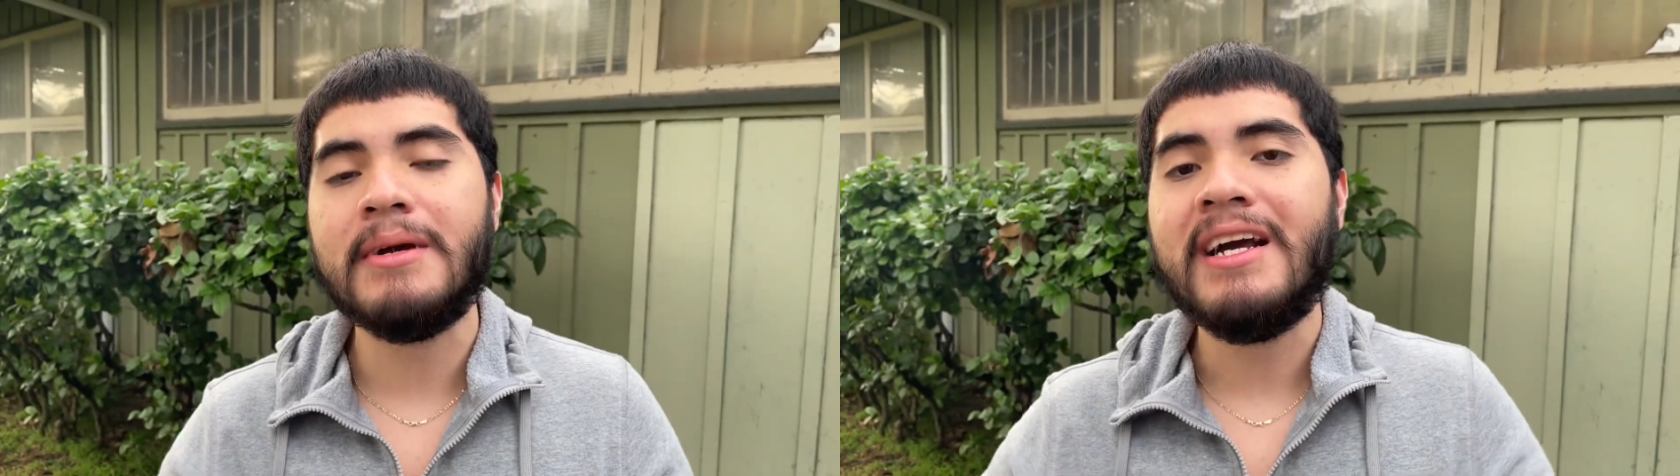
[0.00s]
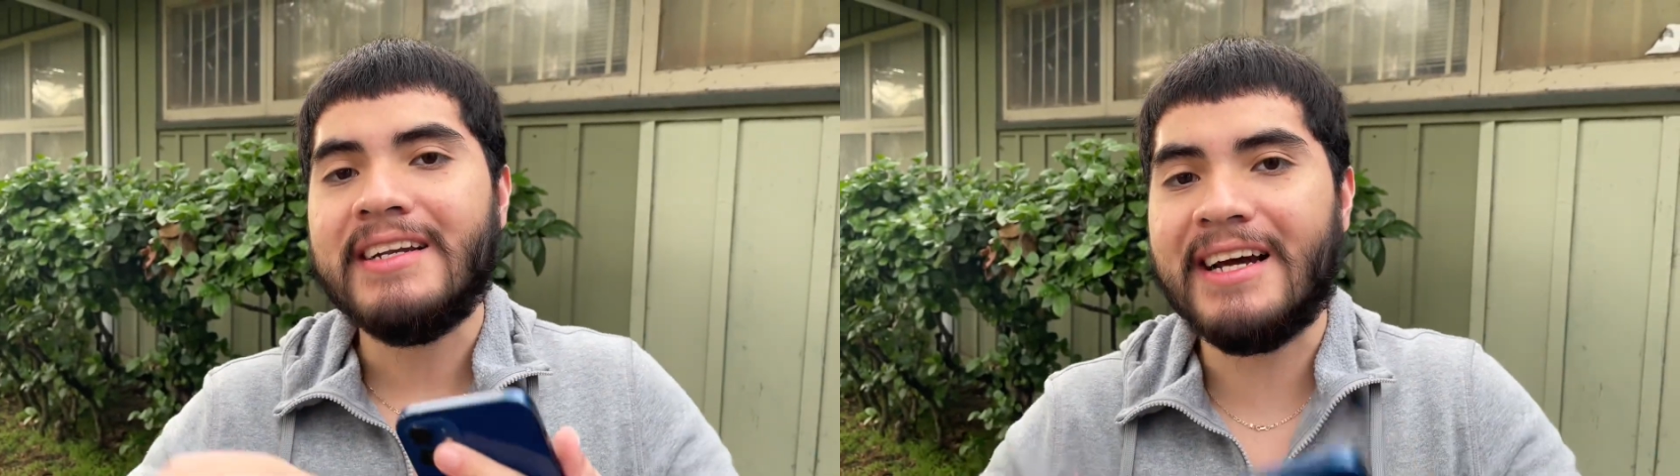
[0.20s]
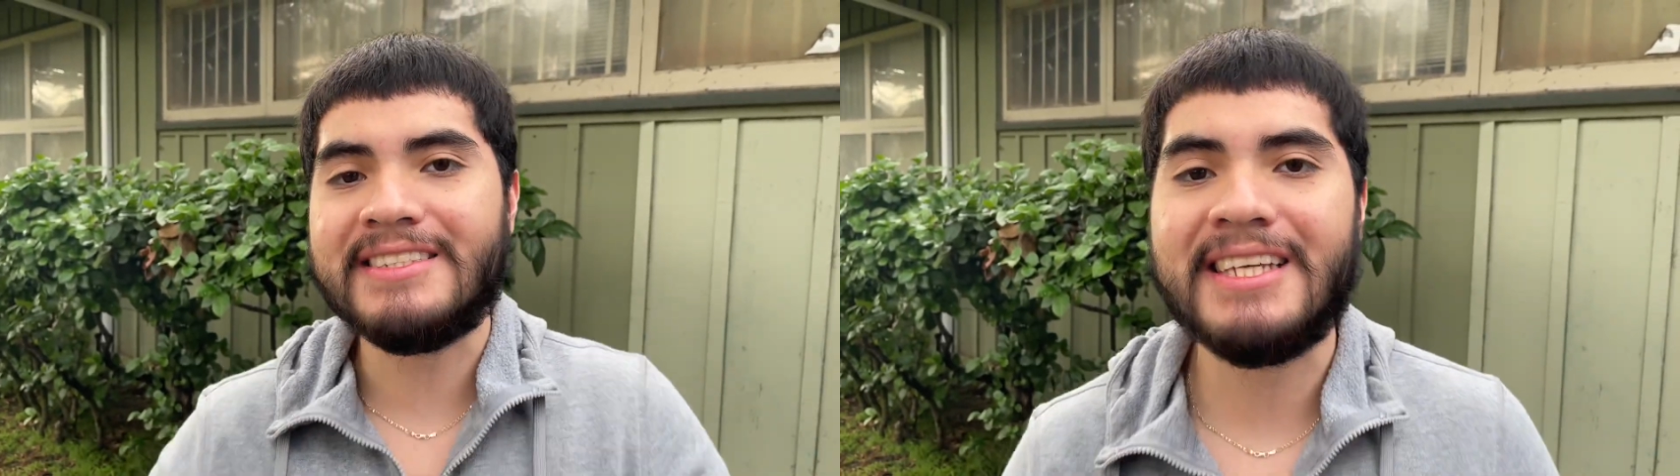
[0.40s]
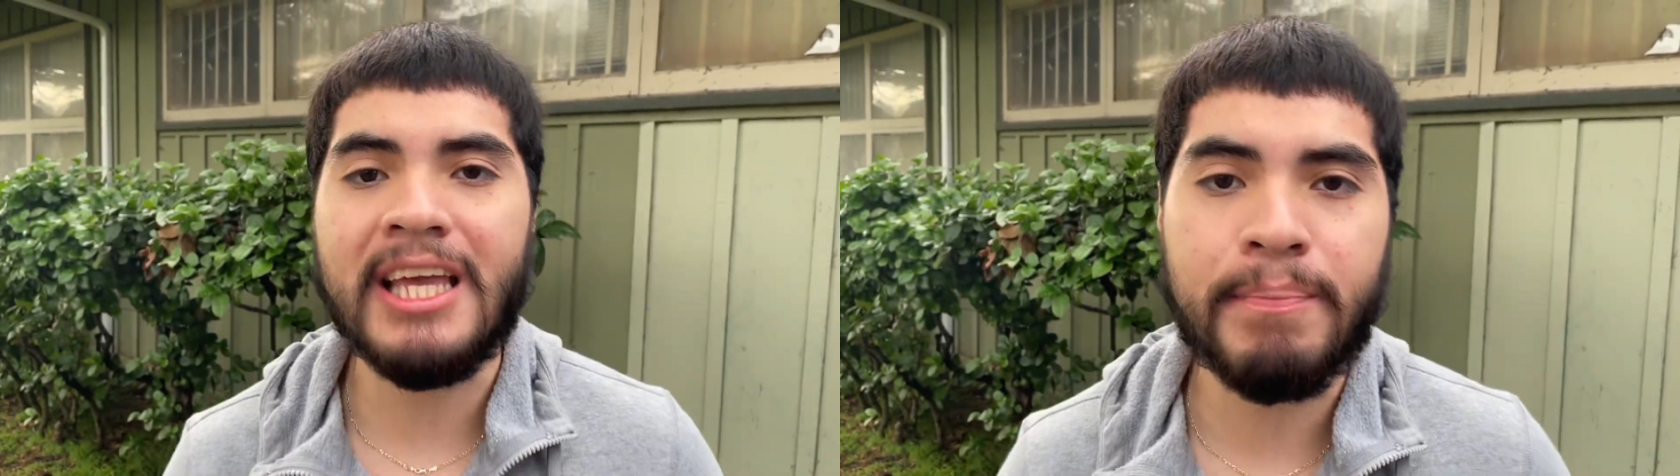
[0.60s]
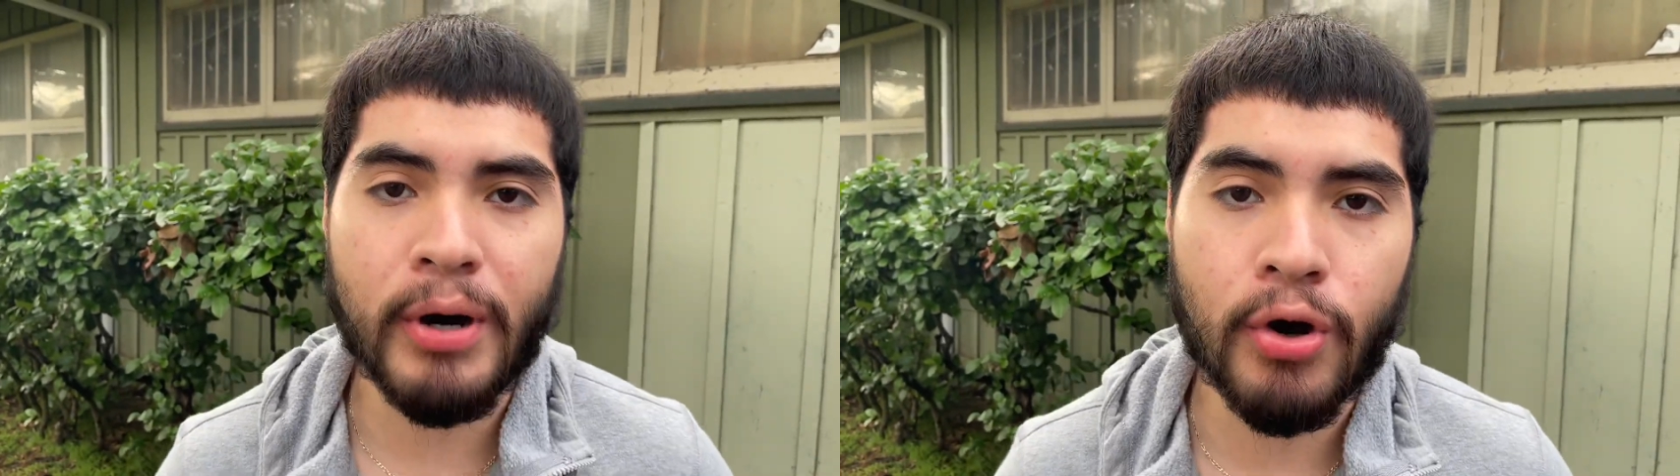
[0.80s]
him not to
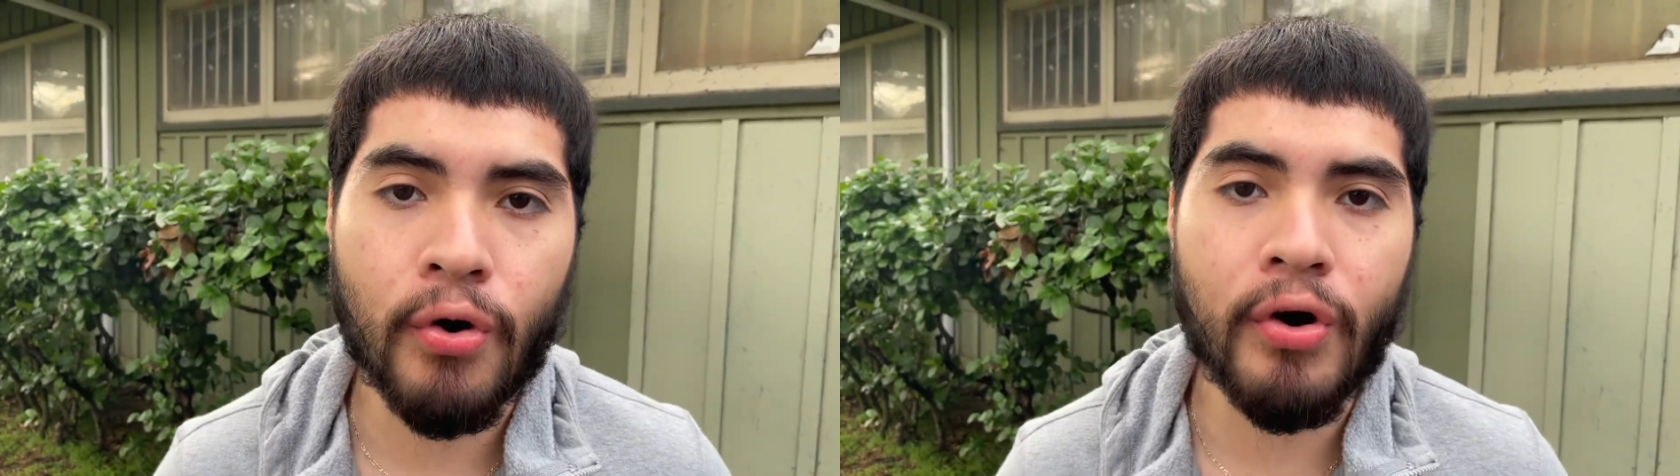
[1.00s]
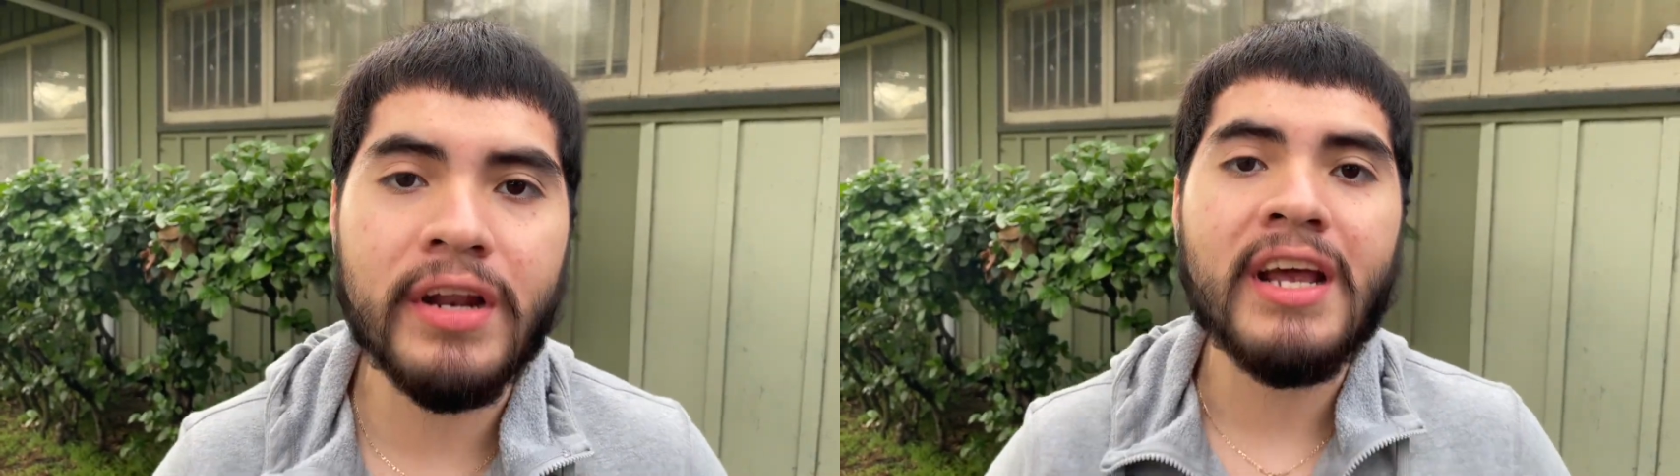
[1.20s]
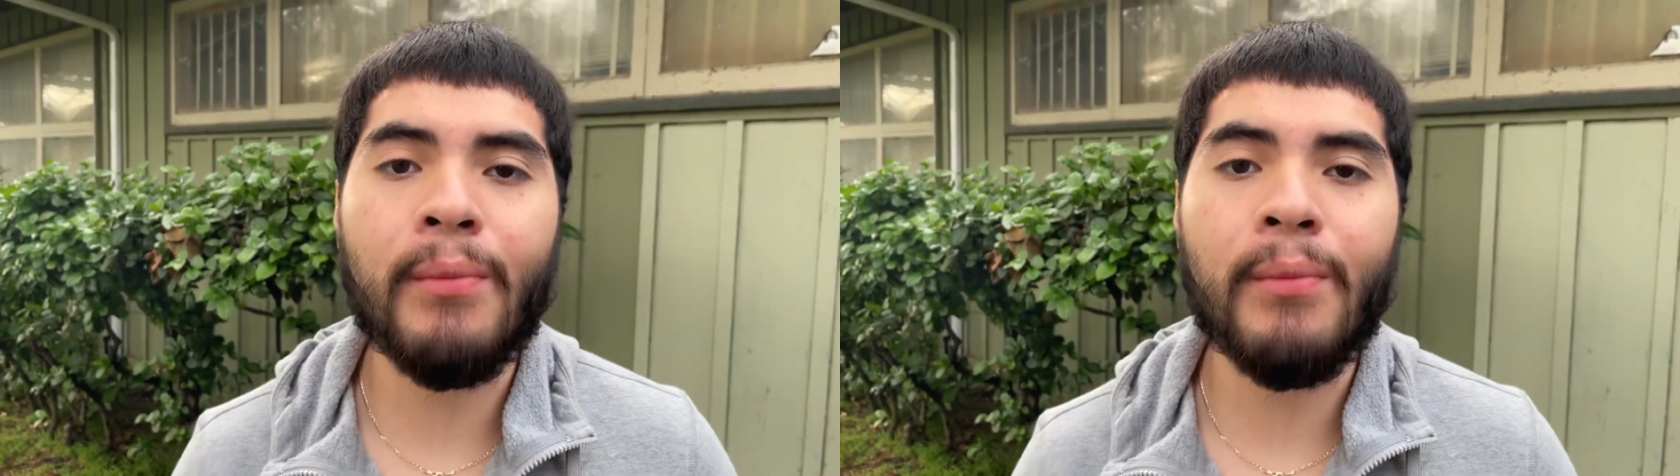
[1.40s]
keep on going,